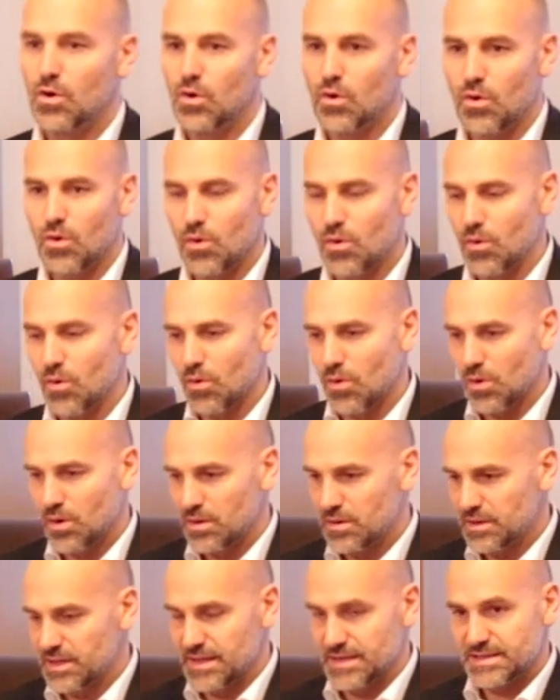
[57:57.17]
or
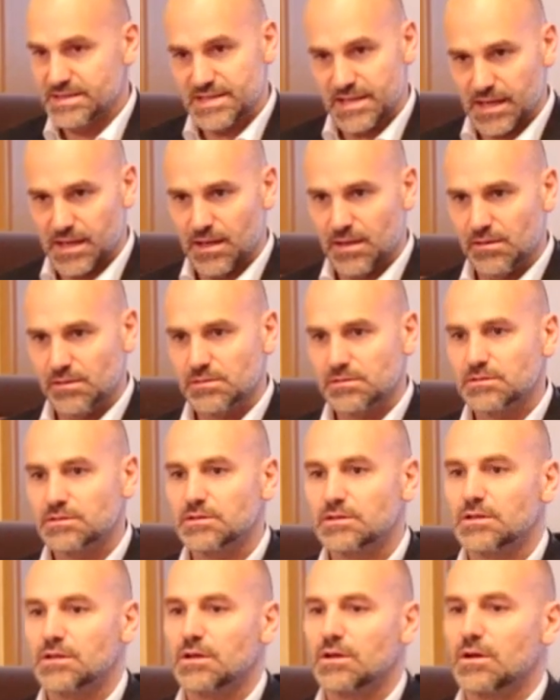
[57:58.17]
Intel.
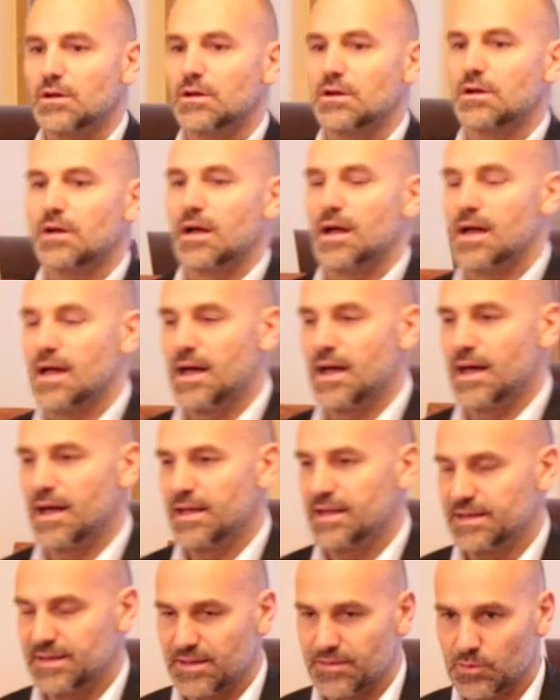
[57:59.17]

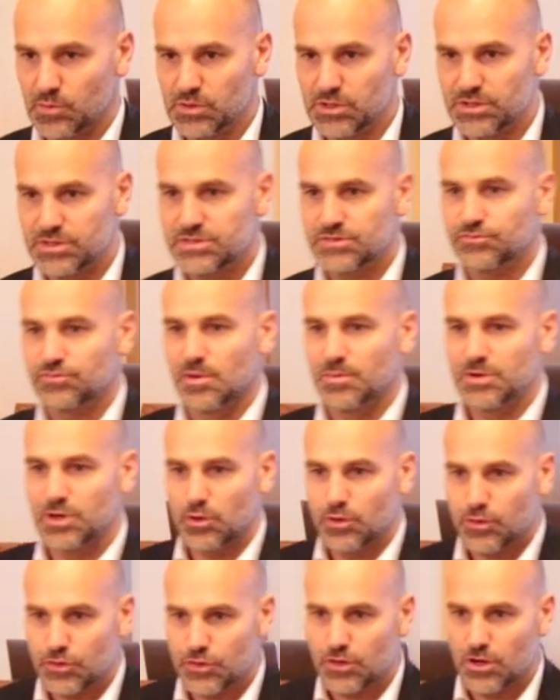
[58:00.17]
Uh, in other words, from an
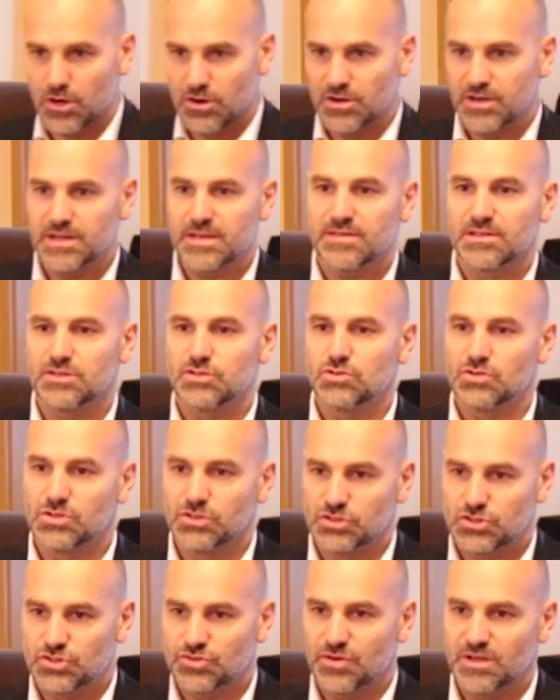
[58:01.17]
authority that you
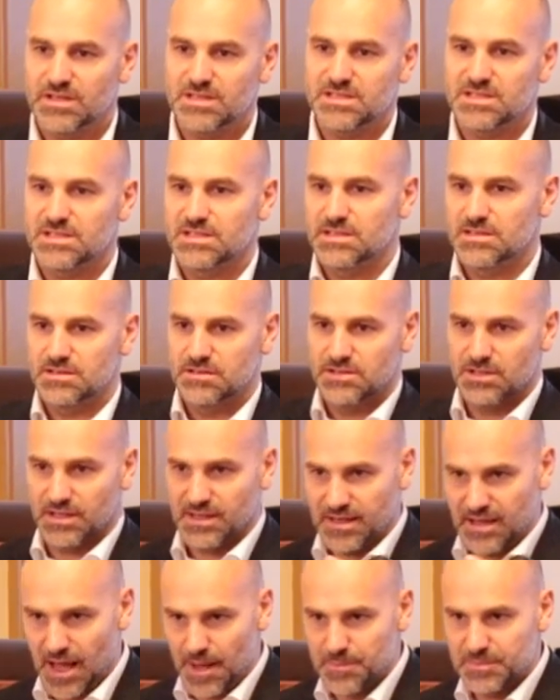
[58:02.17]
can trust to
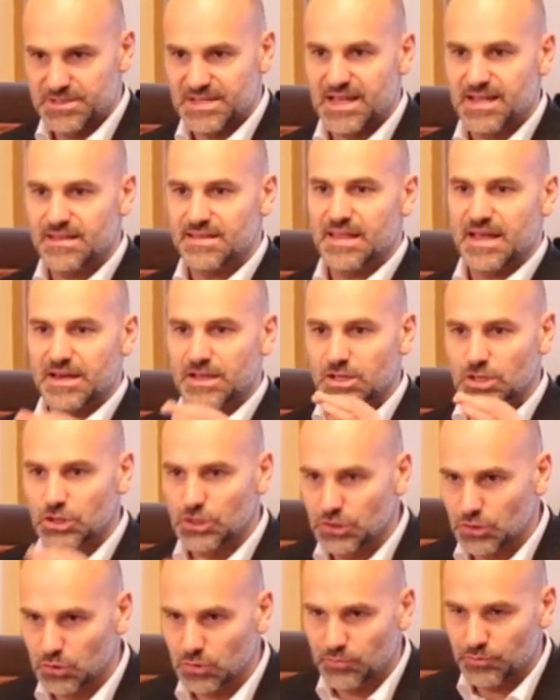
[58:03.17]
update that
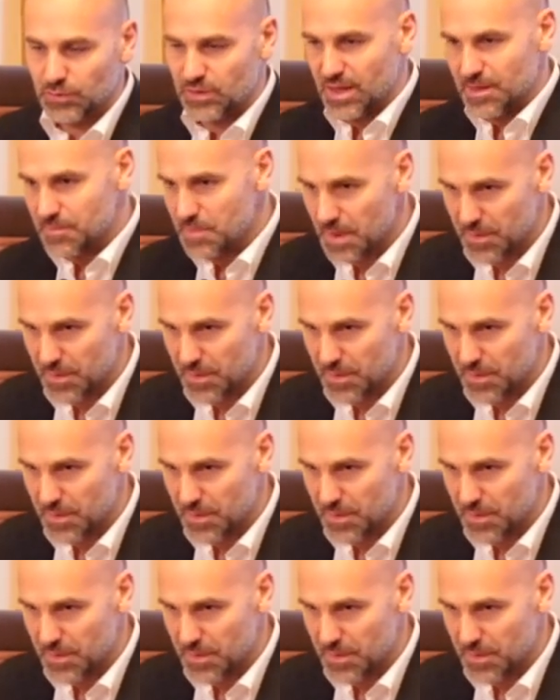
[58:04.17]
kernel for that